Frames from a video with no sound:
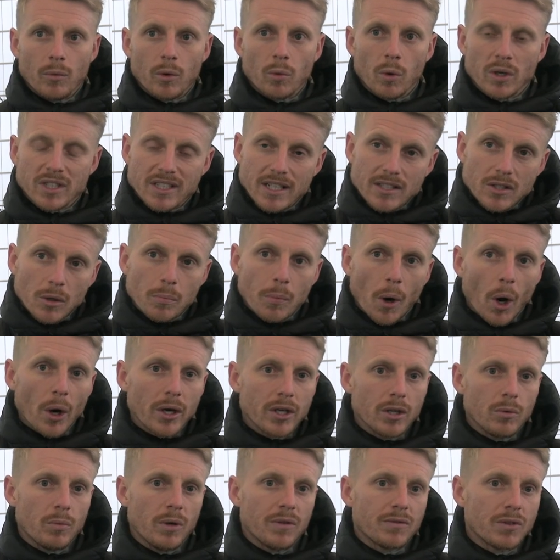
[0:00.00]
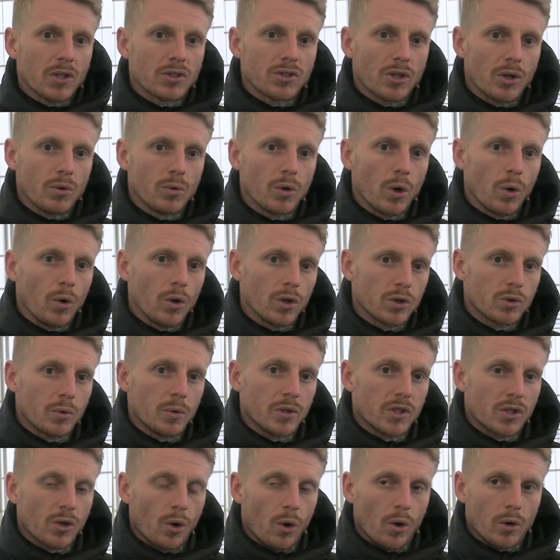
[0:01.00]
We were disappointed with the two
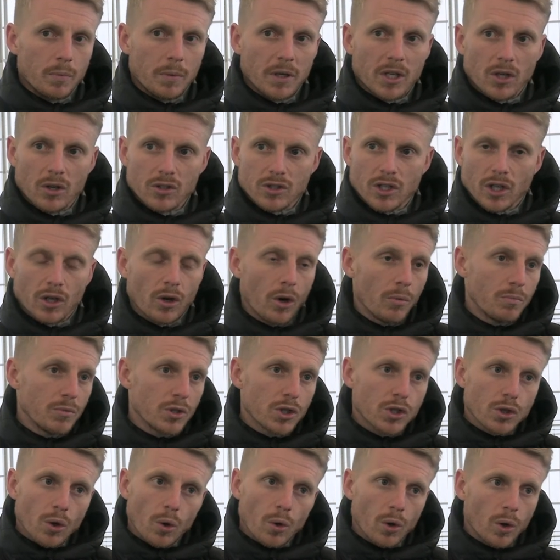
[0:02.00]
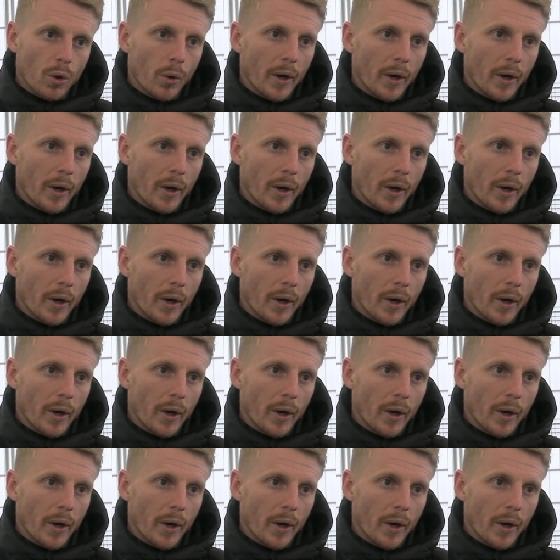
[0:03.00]
goals we scored because they come so